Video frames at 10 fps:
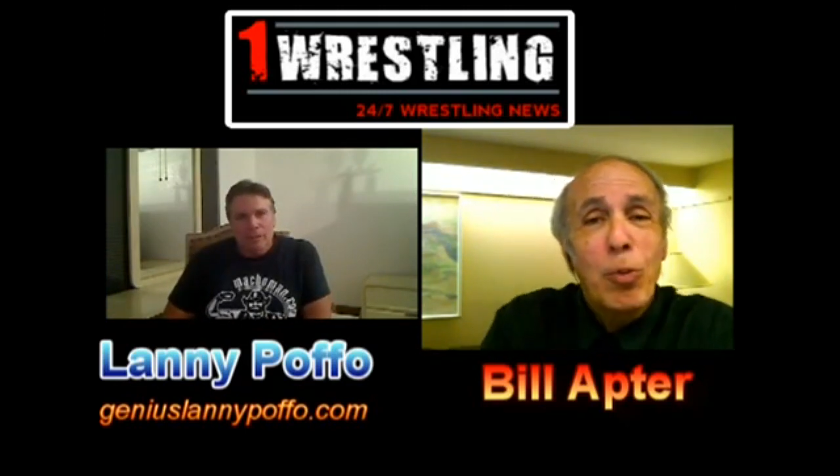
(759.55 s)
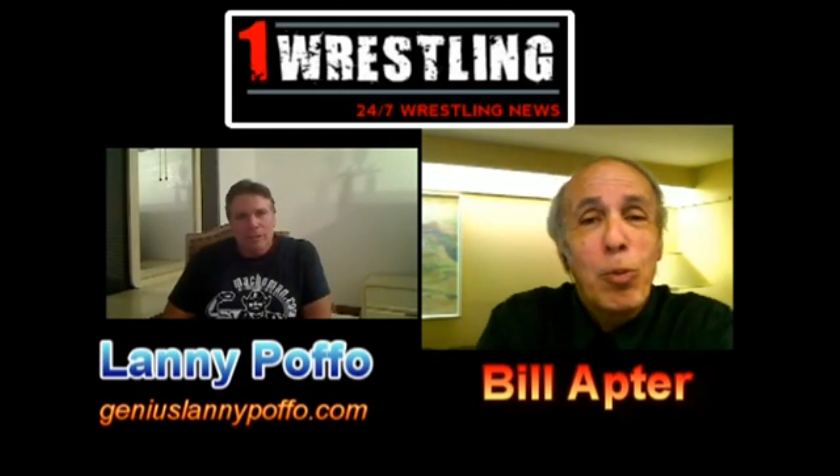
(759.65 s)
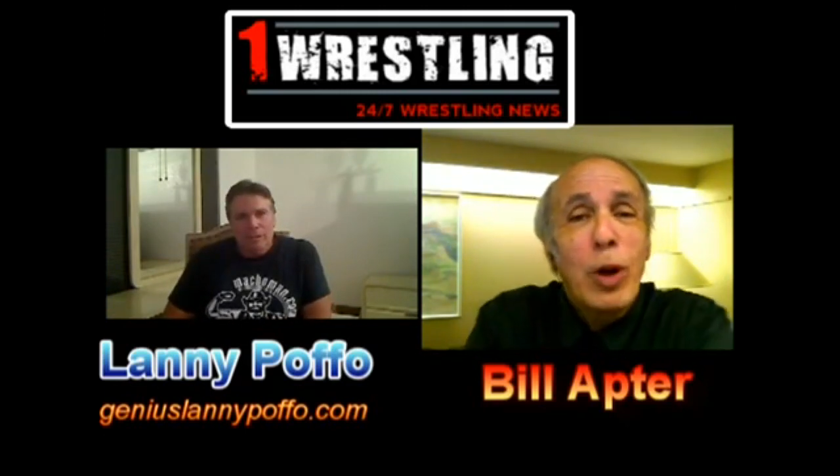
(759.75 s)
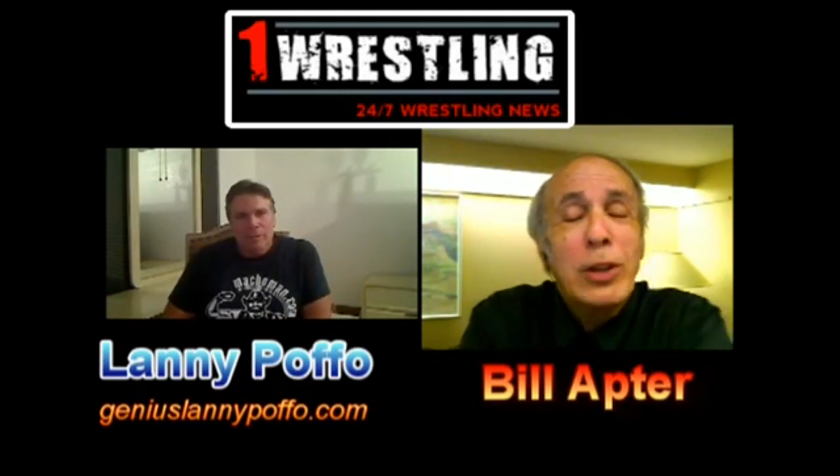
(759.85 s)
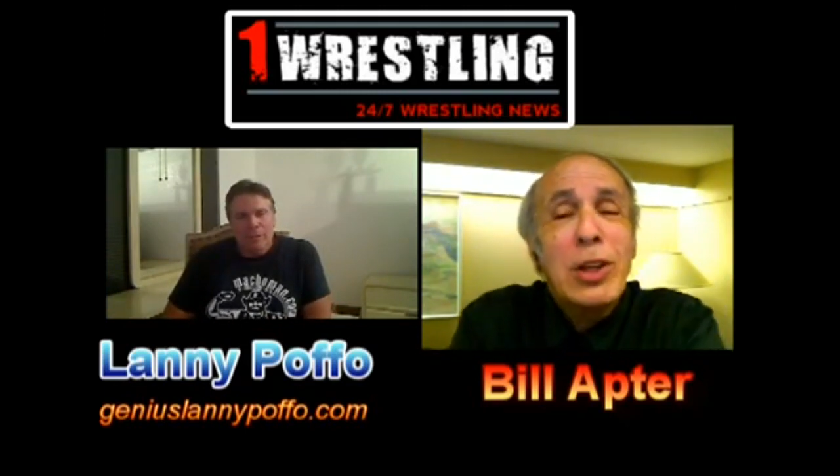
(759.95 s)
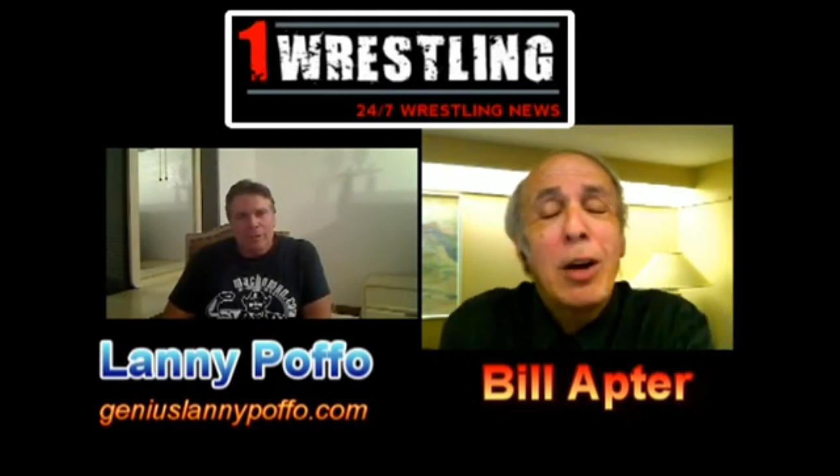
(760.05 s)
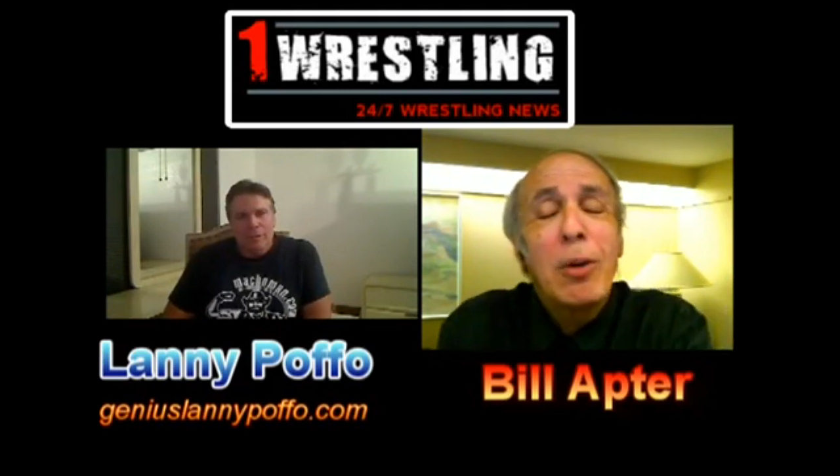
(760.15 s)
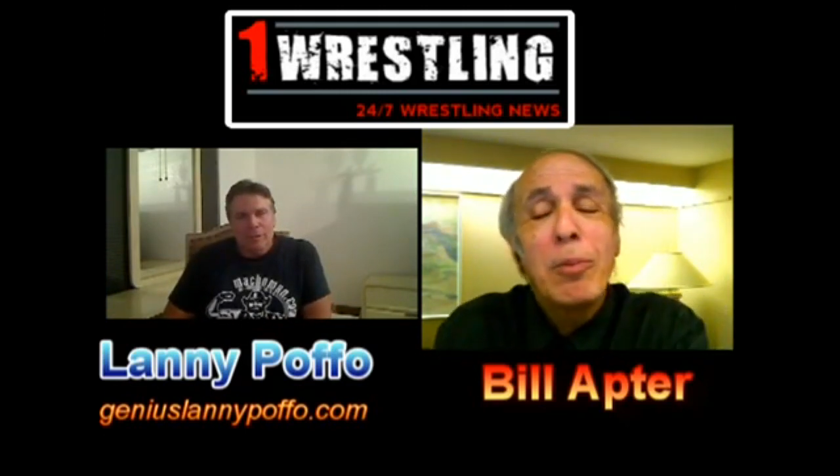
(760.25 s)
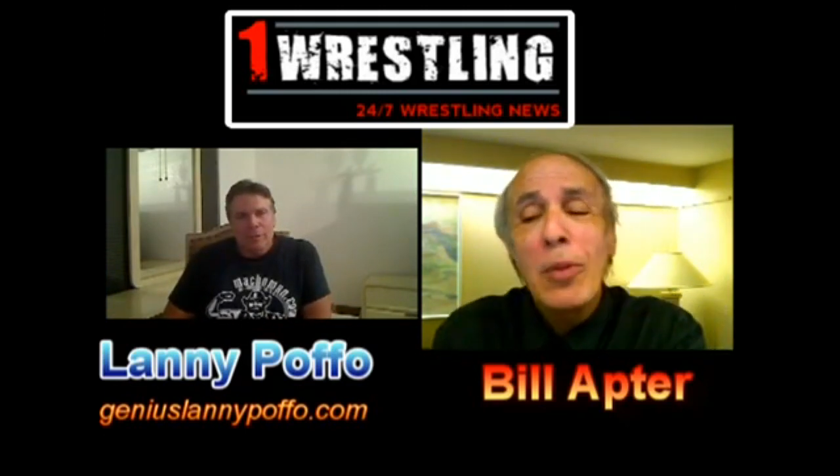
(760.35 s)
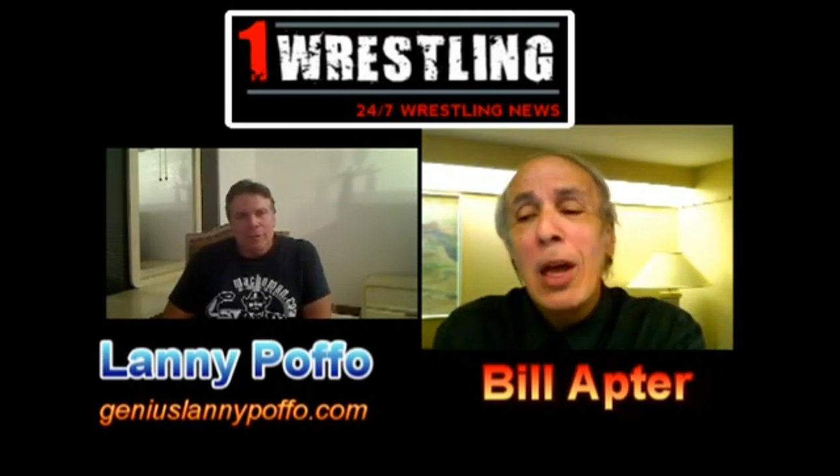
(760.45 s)
What,
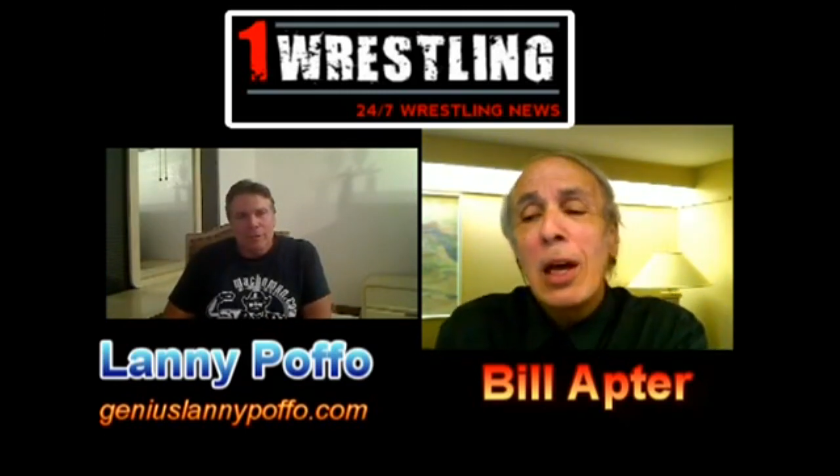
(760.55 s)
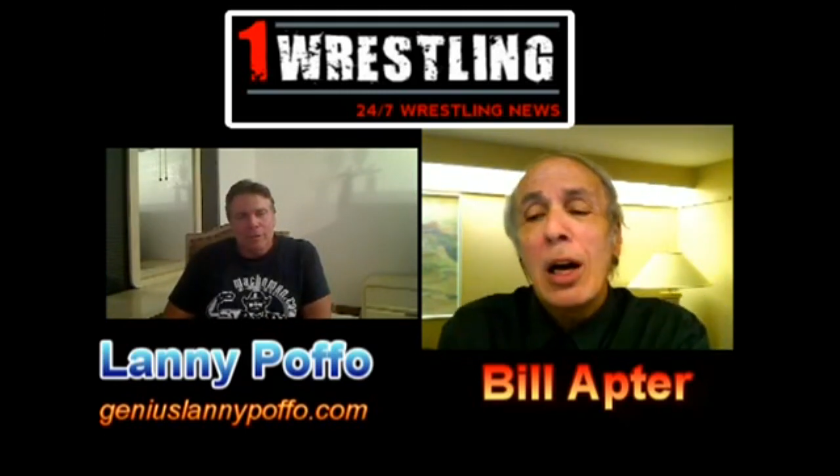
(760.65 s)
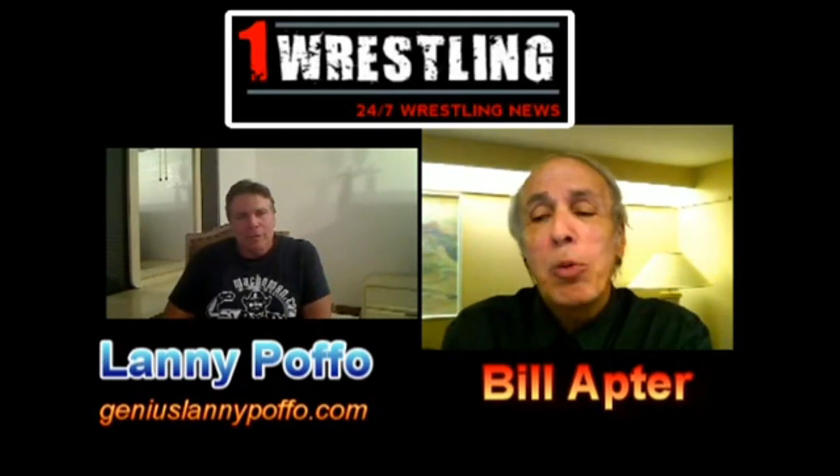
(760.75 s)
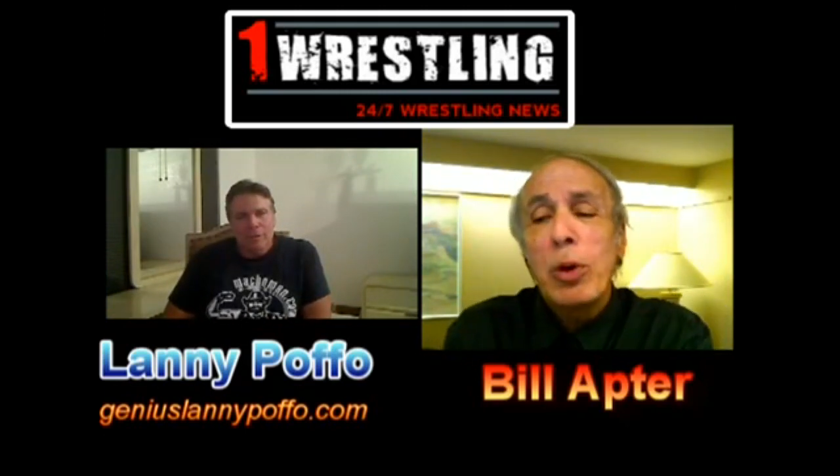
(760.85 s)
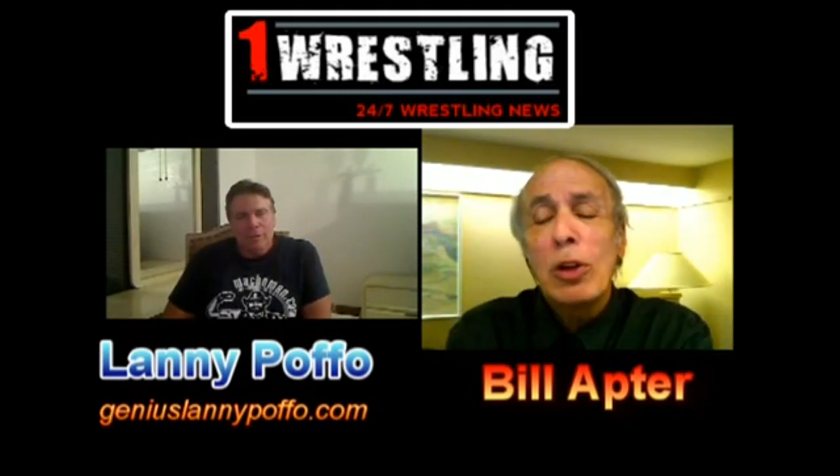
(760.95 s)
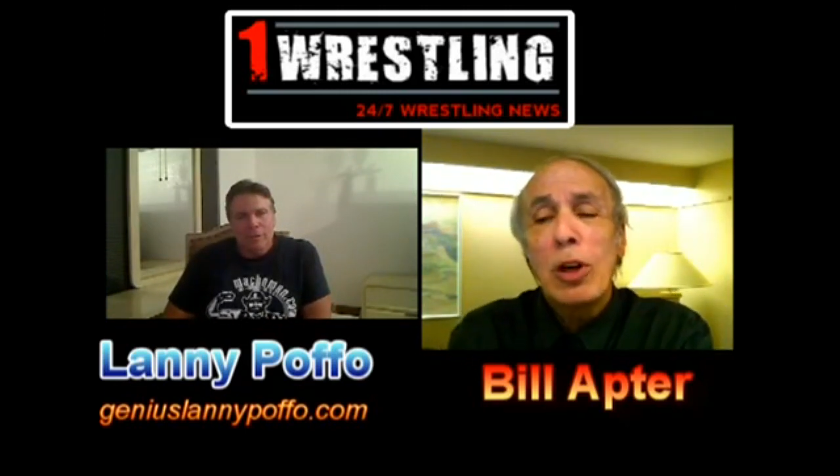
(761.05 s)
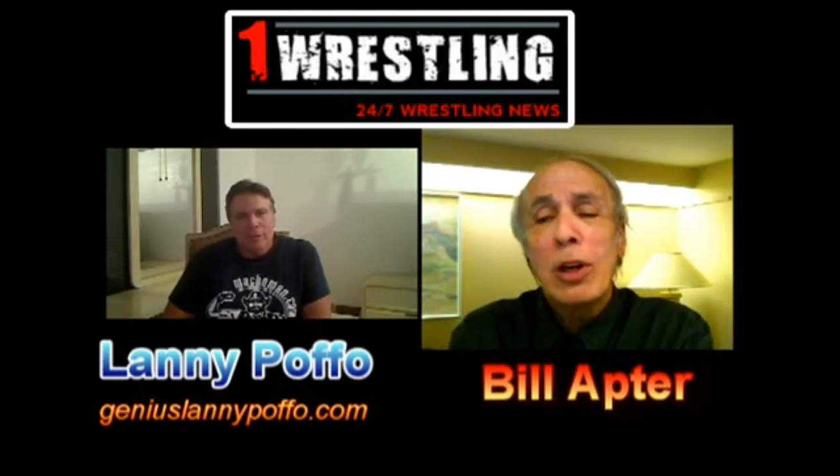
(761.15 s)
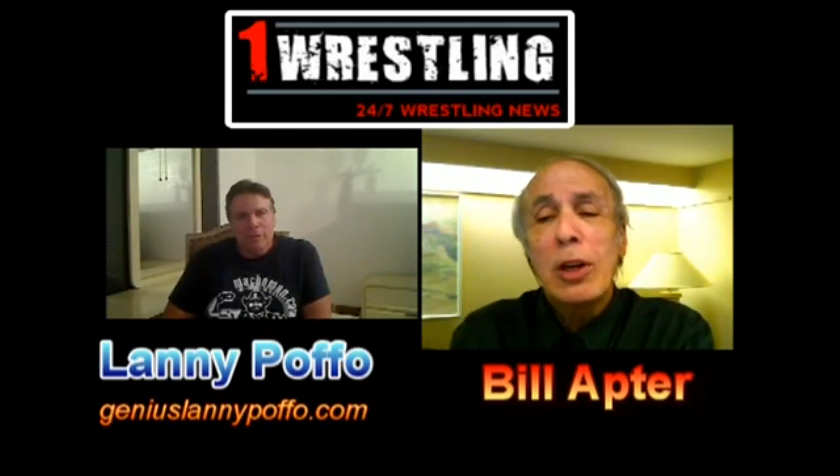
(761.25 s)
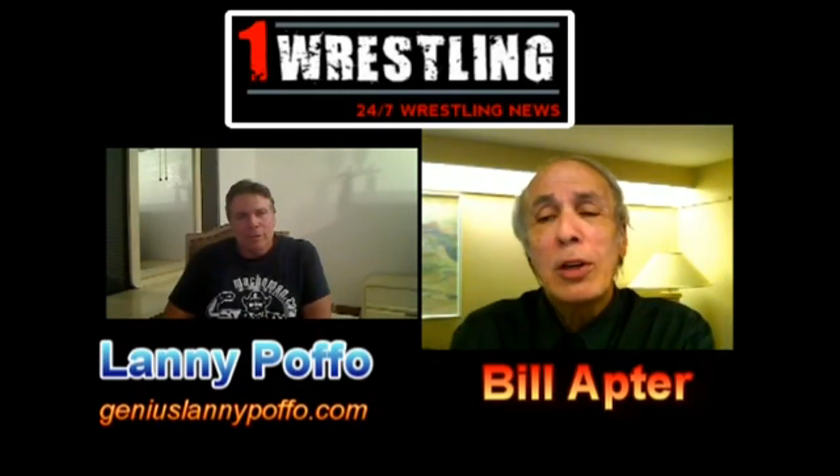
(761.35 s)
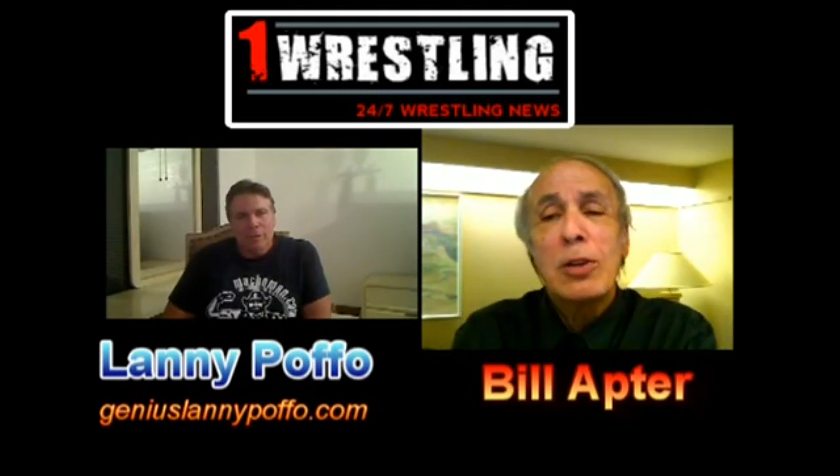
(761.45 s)
when you look at,